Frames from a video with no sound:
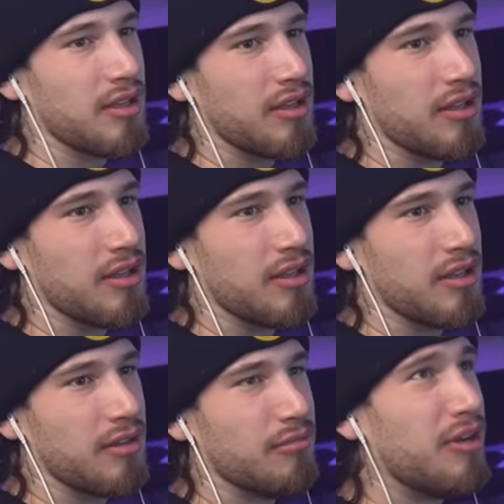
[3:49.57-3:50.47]

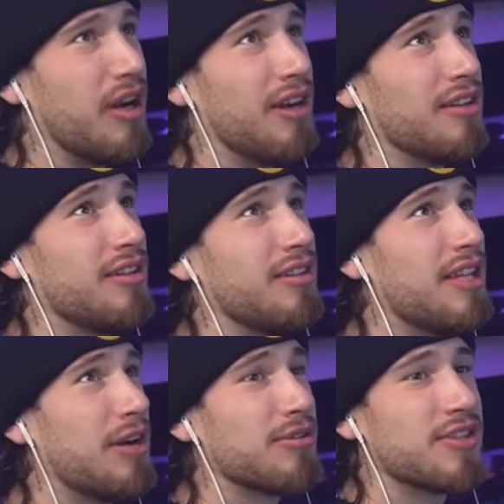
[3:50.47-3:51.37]
Bruh. Bruh.
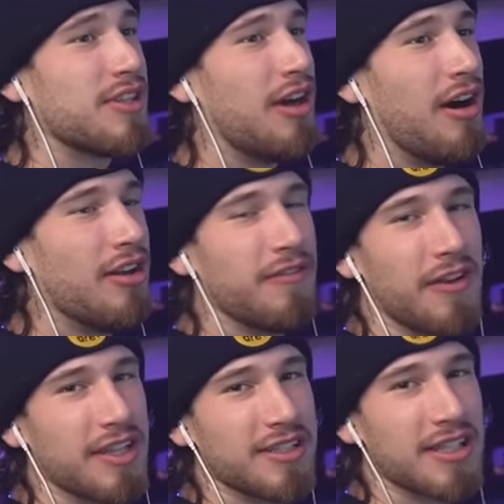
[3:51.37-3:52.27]
That was the
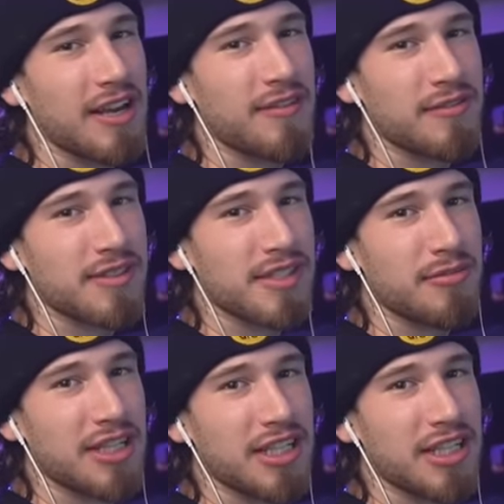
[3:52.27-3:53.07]
unfunniest thing I've ever seen in my